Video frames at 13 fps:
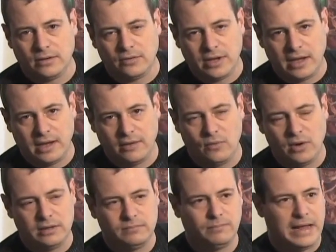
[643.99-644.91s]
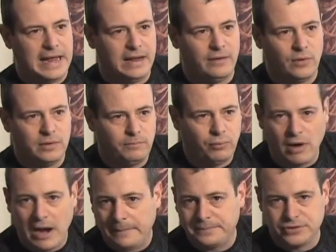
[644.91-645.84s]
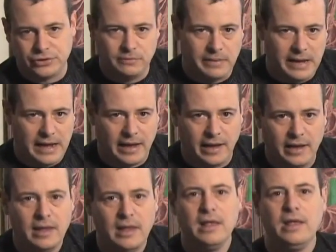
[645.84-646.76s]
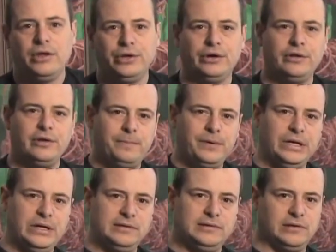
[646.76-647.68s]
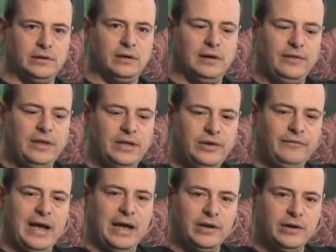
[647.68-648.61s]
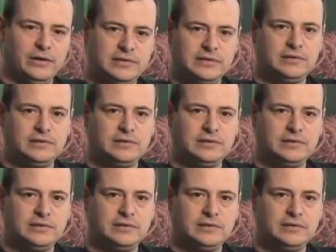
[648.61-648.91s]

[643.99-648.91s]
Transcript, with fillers: Okay, what what props you buy you're the producer, and then you've got your,